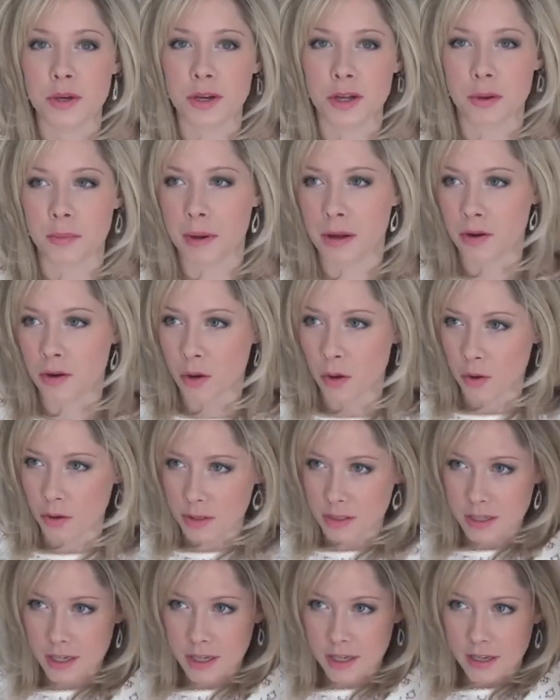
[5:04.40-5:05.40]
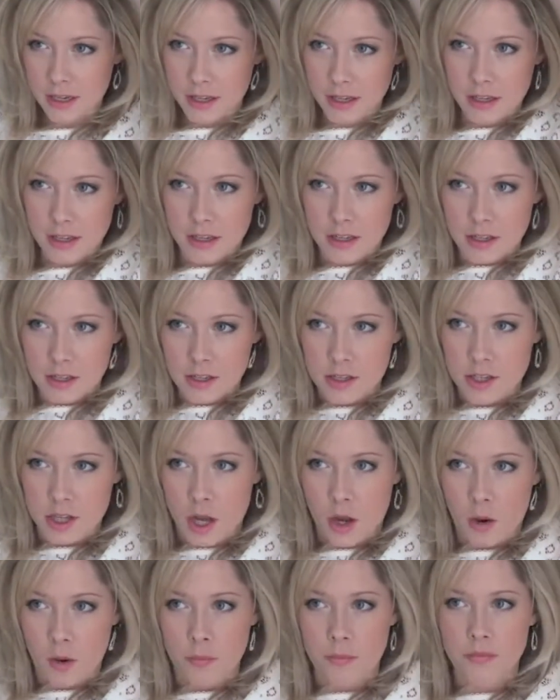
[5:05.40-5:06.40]
you a good amount of hold.
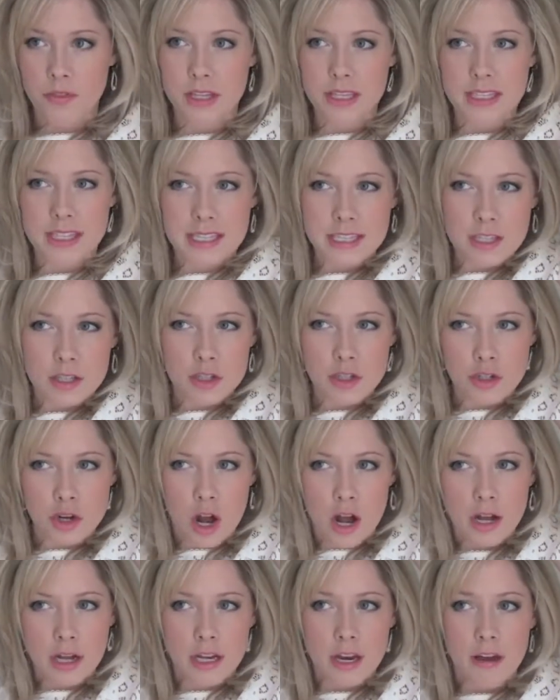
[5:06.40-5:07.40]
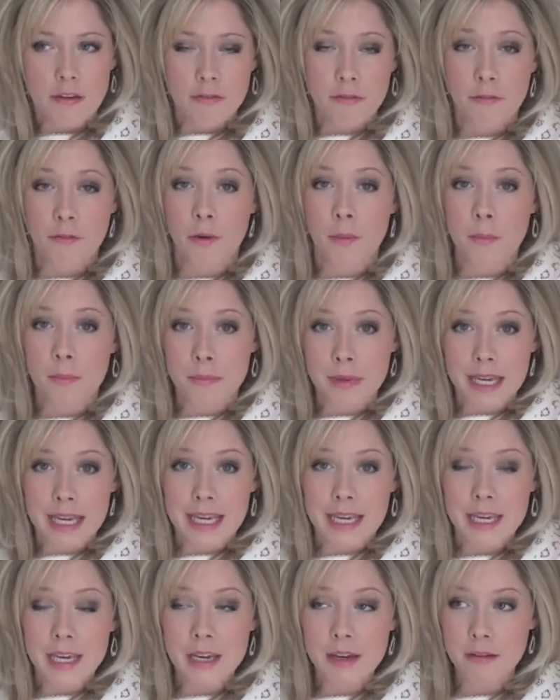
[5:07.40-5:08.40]
So this isn't strong enough for
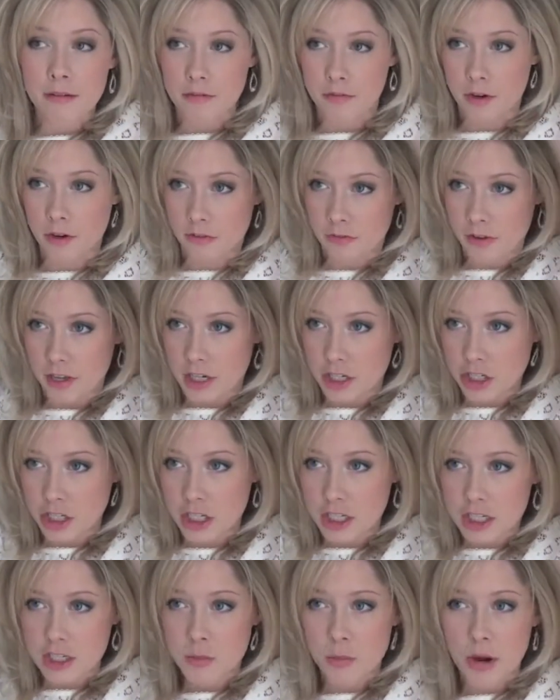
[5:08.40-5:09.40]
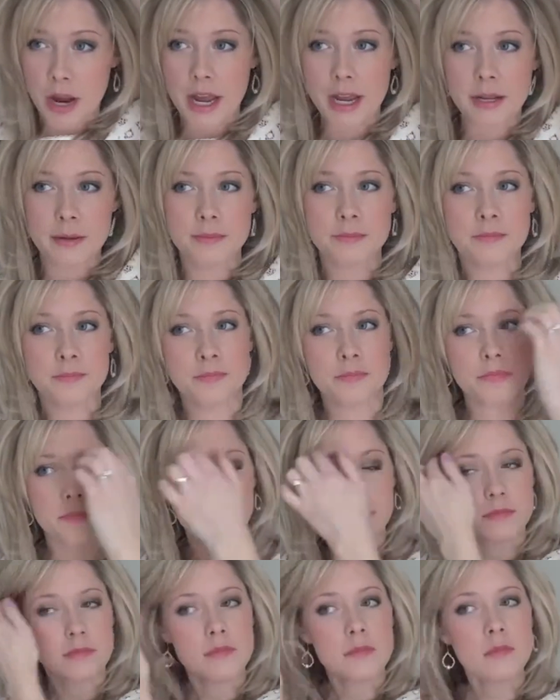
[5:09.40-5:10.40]
me for a finishing spray,
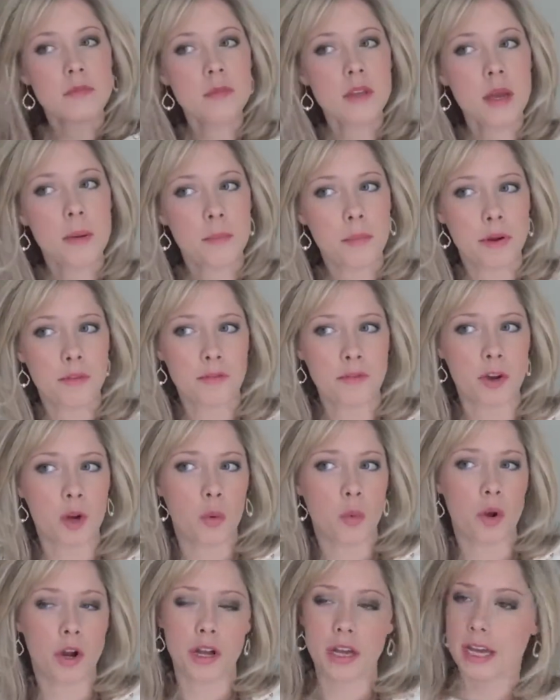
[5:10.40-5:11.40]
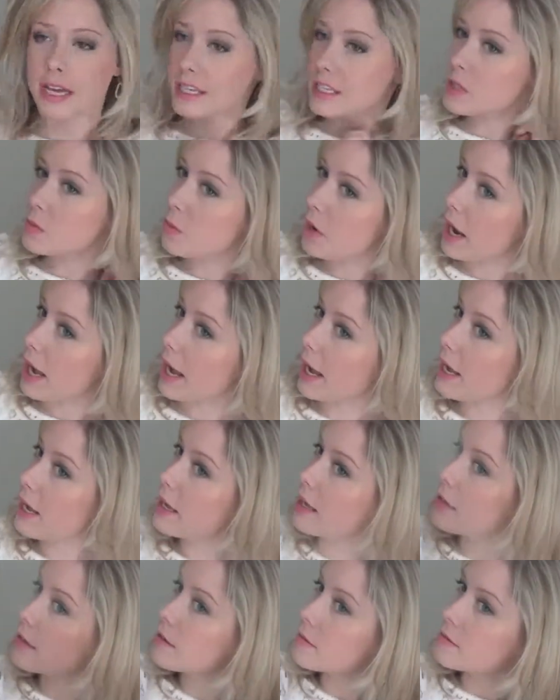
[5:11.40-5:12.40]
but for a working spray,
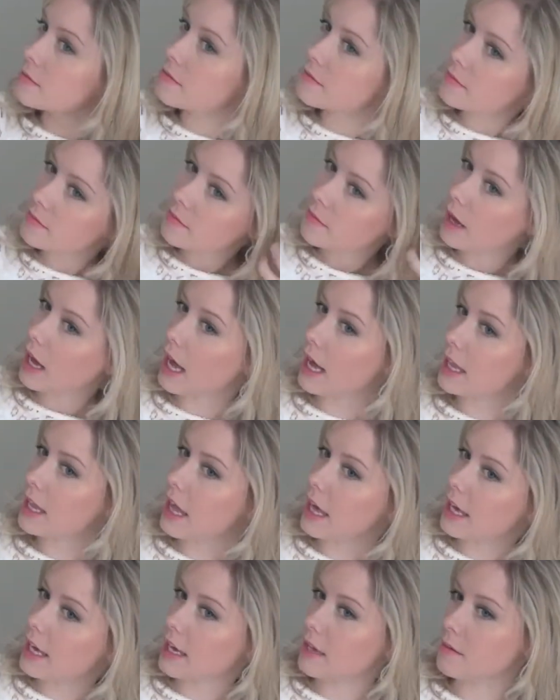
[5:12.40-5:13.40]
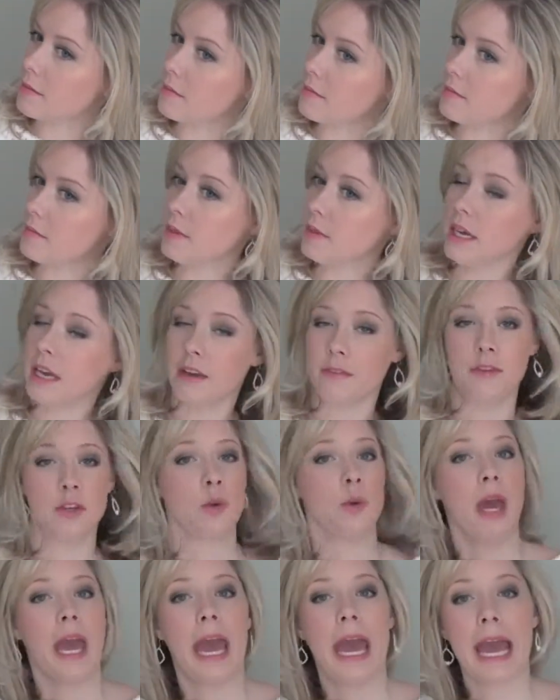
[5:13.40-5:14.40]
I like it. If
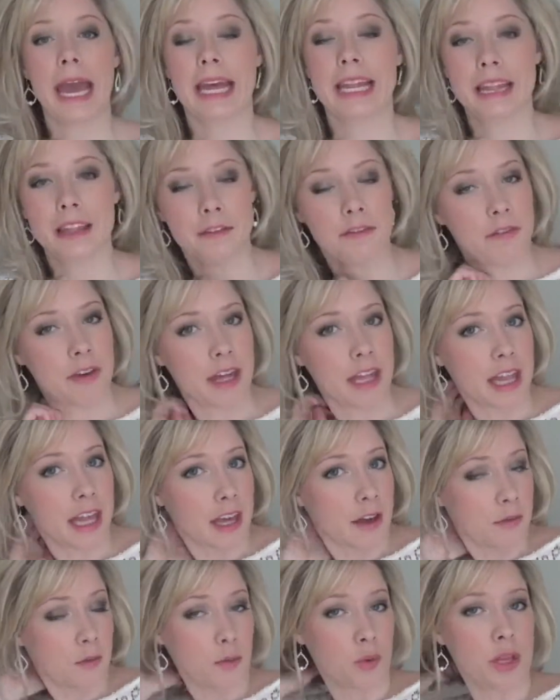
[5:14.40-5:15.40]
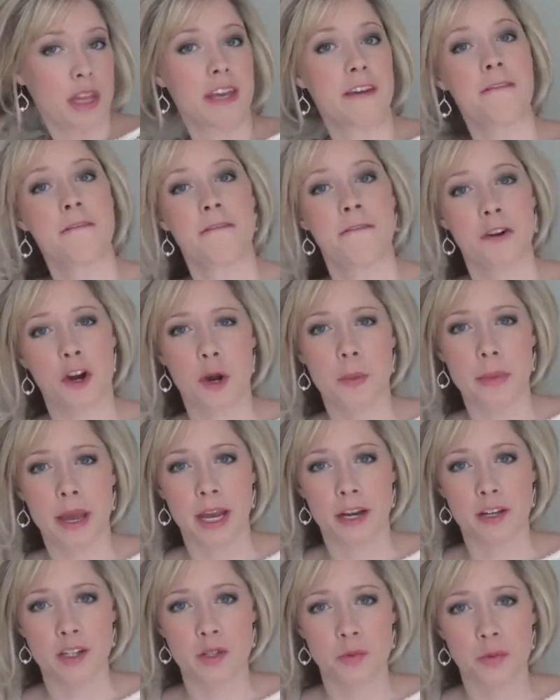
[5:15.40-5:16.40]
you hate the feeling of really firm
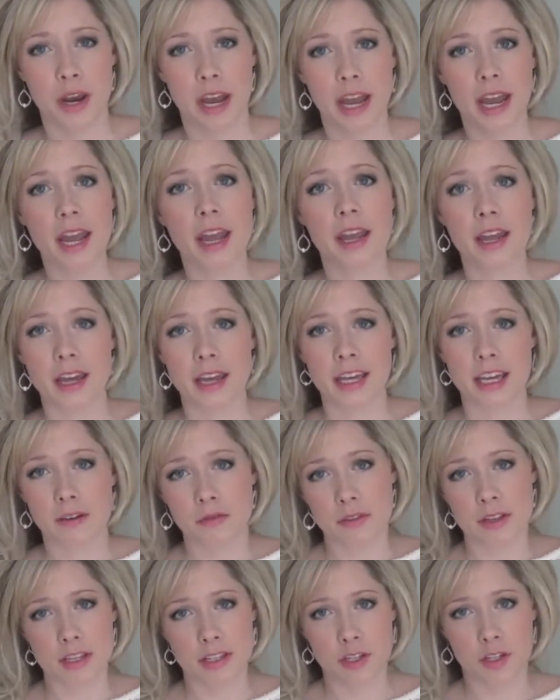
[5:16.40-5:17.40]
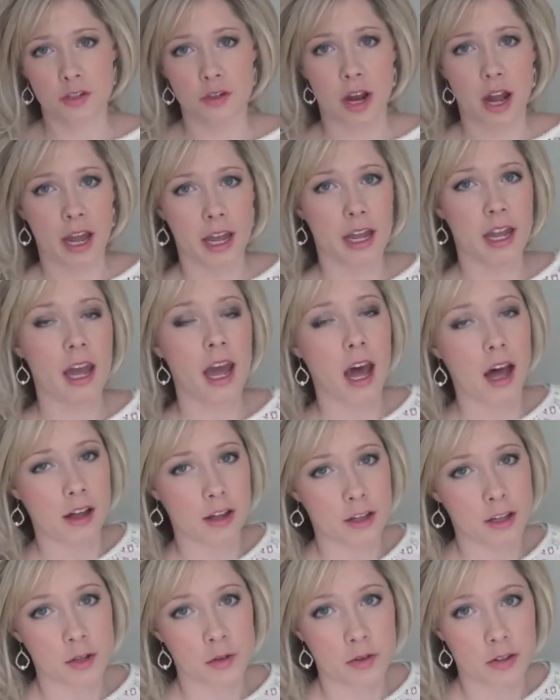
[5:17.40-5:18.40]
hairspray, give this a try.
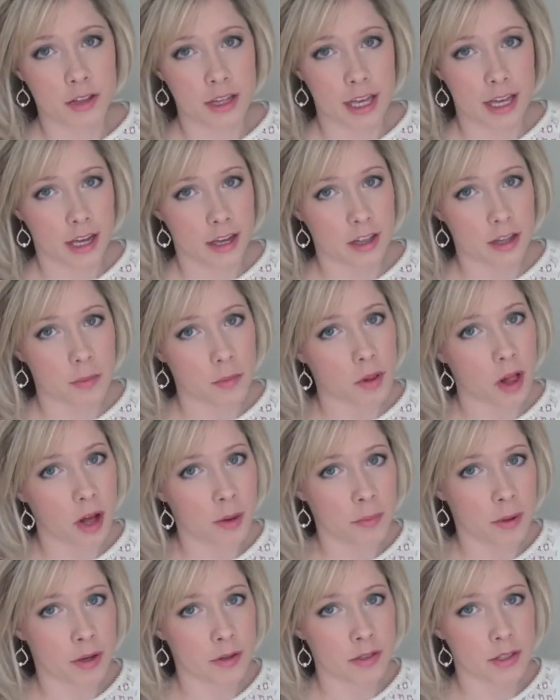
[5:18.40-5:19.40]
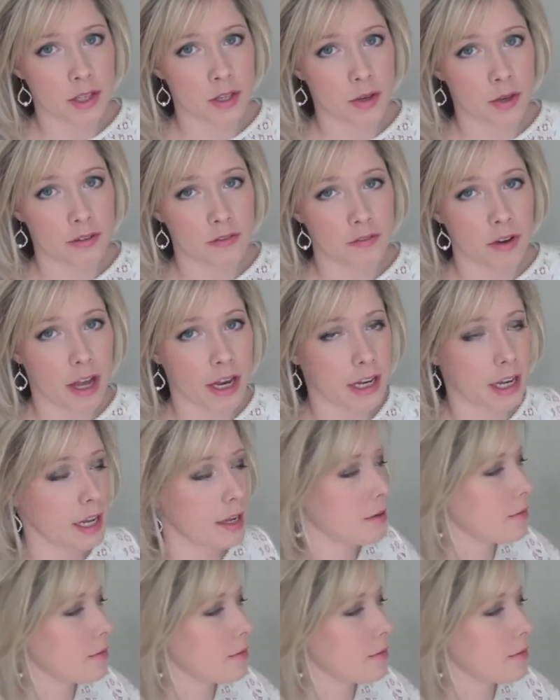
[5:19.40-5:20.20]
I'll include a link on the blog post so you can find